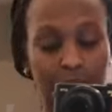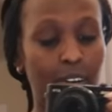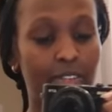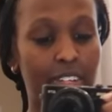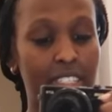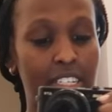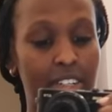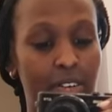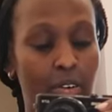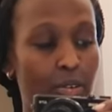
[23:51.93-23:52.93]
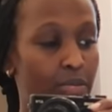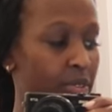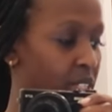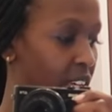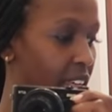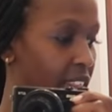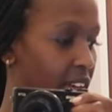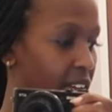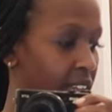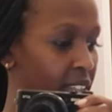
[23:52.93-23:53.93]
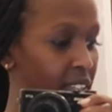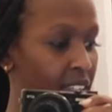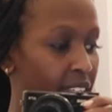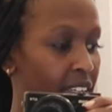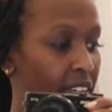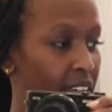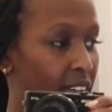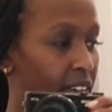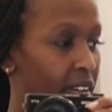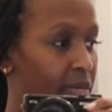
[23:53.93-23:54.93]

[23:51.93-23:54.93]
our first little home together. It